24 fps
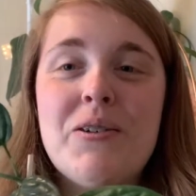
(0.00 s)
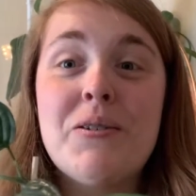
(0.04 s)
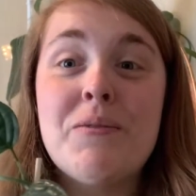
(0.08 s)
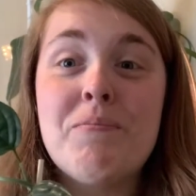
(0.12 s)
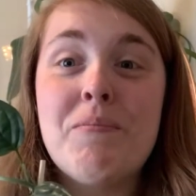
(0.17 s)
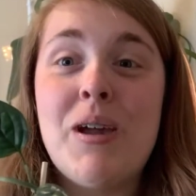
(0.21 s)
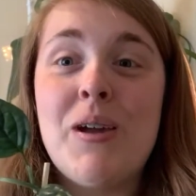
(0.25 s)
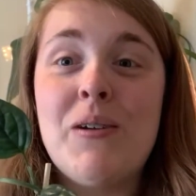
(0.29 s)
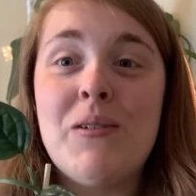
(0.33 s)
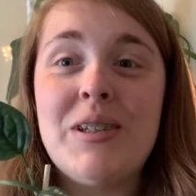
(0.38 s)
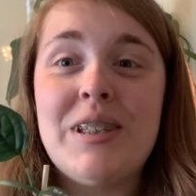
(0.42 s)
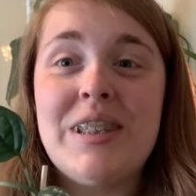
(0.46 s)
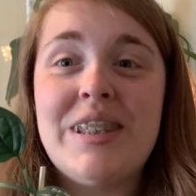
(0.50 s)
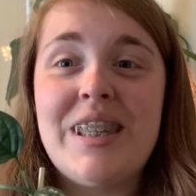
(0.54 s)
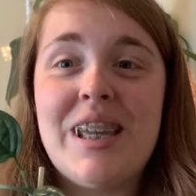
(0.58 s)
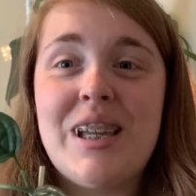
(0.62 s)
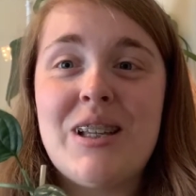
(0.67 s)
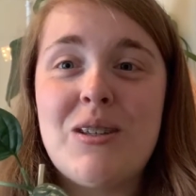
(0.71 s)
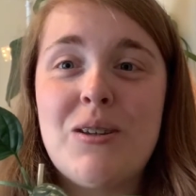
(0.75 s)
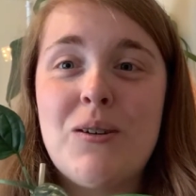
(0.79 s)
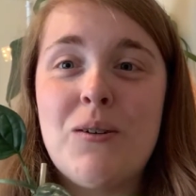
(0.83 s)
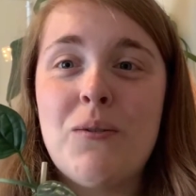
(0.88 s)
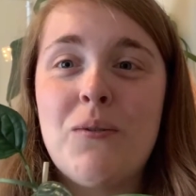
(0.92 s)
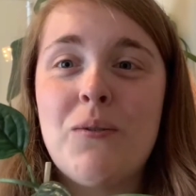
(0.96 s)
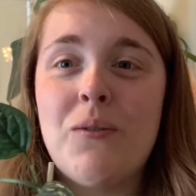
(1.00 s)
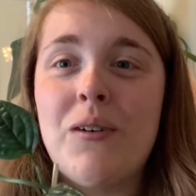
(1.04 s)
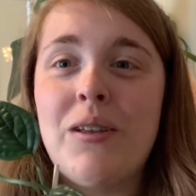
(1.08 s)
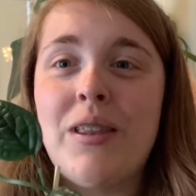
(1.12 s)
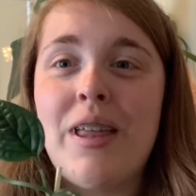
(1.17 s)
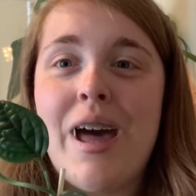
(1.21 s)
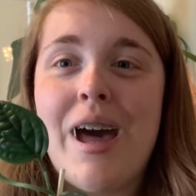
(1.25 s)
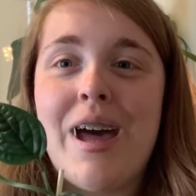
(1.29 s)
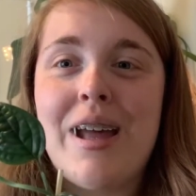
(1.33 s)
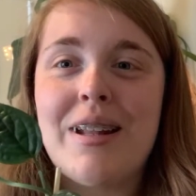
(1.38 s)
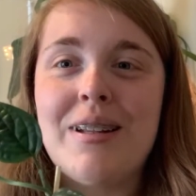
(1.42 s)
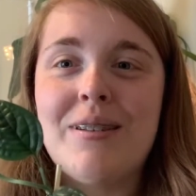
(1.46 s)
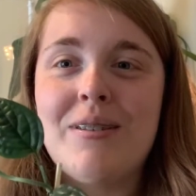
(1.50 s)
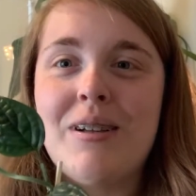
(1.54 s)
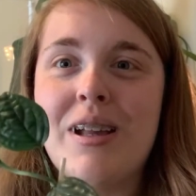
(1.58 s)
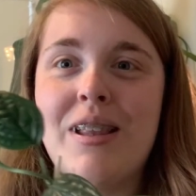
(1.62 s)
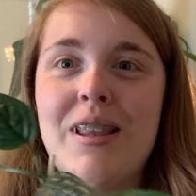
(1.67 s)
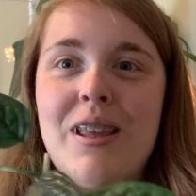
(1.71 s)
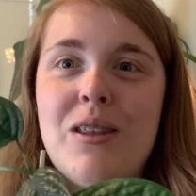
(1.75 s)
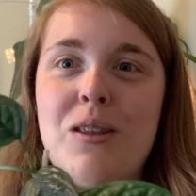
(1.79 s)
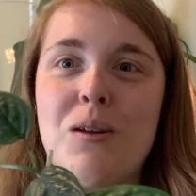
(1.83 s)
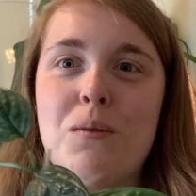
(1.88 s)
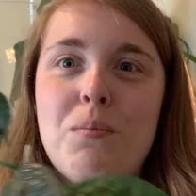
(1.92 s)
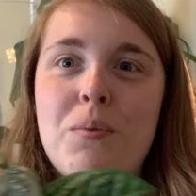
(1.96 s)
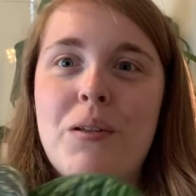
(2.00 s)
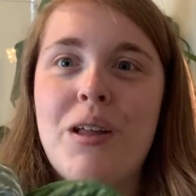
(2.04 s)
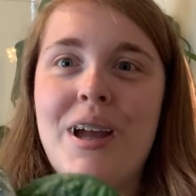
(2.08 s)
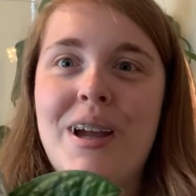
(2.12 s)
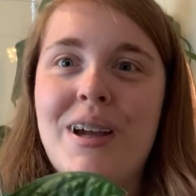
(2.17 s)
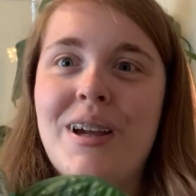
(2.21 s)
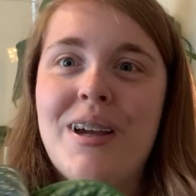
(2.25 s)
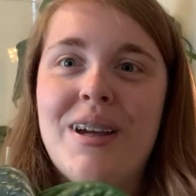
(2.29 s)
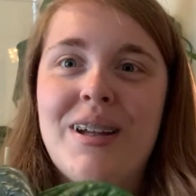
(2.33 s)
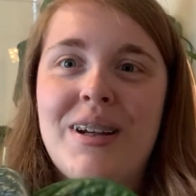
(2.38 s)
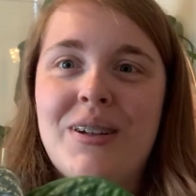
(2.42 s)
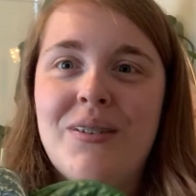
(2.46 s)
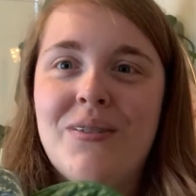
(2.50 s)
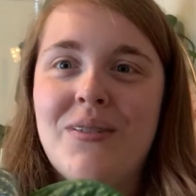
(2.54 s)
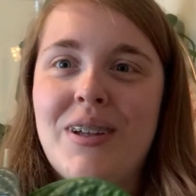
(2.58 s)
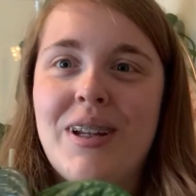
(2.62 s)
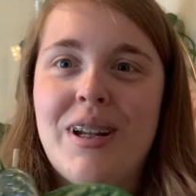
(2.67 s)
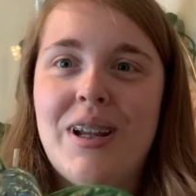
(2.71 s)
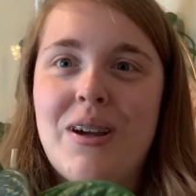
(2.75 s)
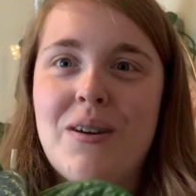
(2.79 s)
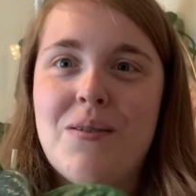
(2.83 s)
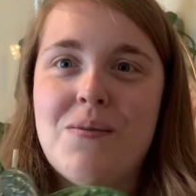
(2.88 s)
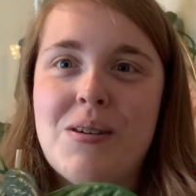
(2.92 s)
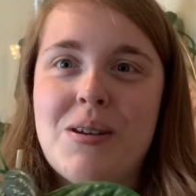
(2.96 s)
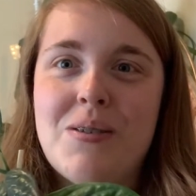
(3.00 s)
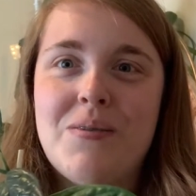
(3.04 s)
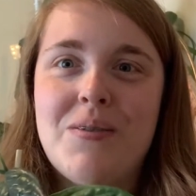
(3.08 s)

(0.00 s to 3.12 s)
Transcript: maybe stay tuned for that. Another plant cutting video may